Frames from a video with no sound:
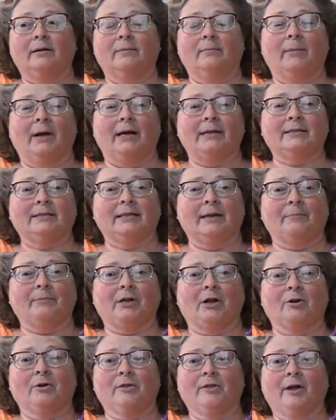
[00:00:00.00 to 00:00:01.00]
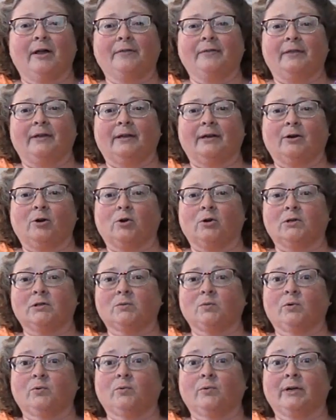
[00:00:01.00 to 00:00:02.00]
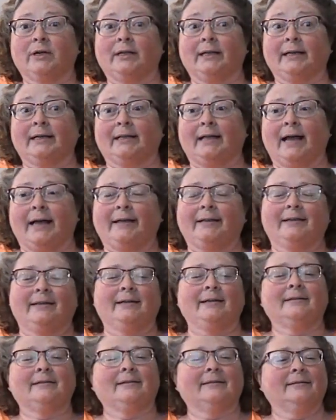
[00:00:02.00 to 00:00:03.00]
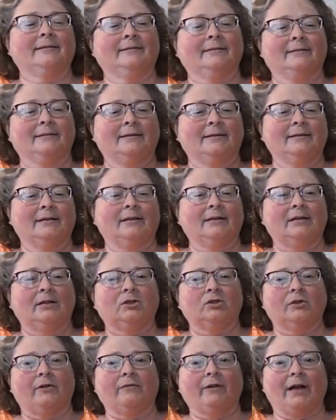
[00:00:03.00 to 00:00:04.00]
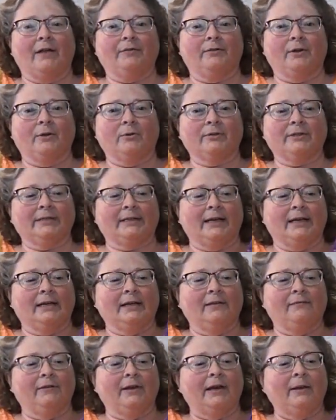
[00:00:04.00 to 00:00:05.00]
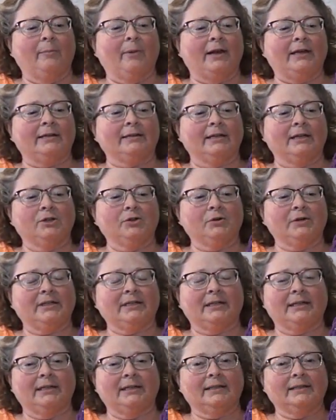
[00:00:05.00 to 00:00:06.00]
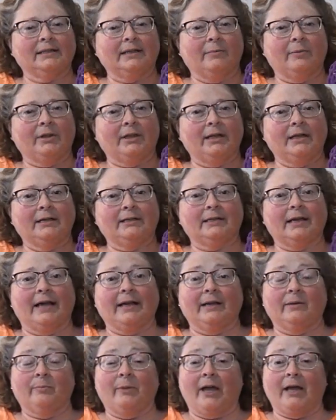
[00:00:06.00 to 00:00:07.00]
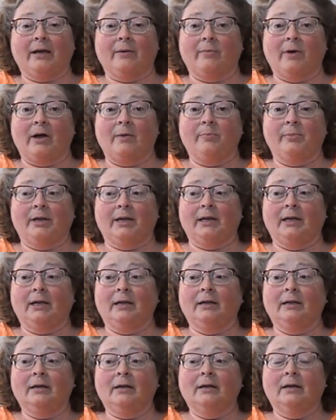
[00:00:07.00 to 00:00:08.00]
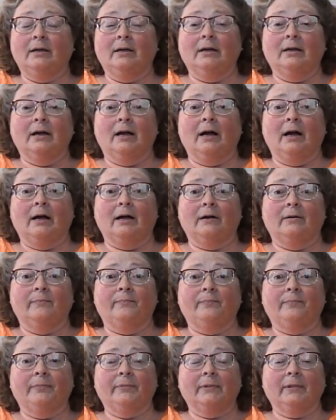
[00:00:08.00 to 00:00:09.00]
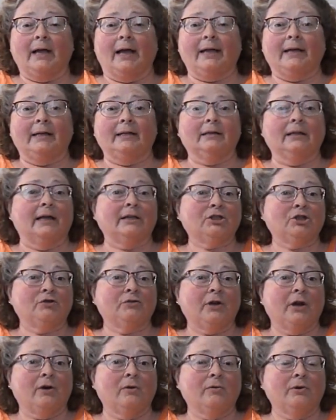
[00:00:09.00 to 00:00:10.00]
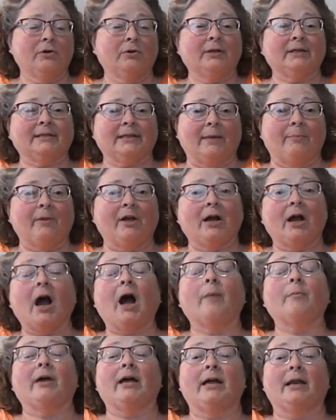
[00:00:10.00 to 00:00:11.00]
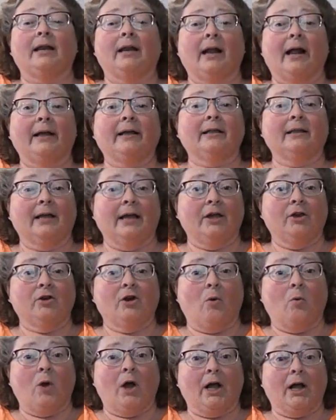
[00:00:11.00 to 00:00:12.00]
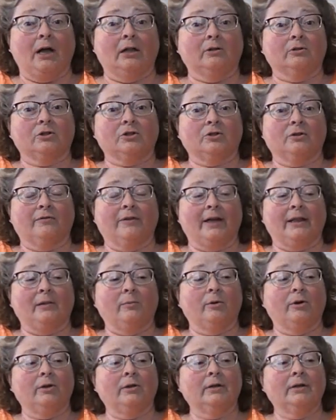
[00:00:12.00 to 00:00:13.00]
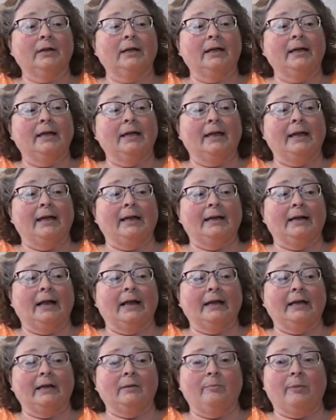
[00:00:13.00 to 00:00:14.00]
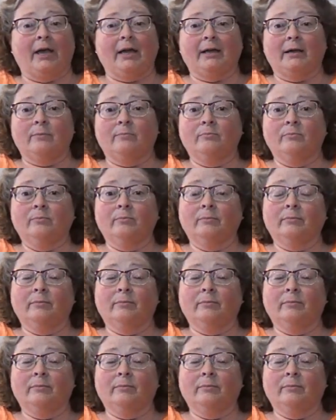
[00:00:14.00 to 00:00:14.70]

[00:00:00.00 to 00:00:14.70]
my stepdaughter thought the girls would really like these. So I've got those done. If anybody's interested in some of these, I can make them up. I can let you know. You can send me a comment, and I can let you know what colors are available, and I can make them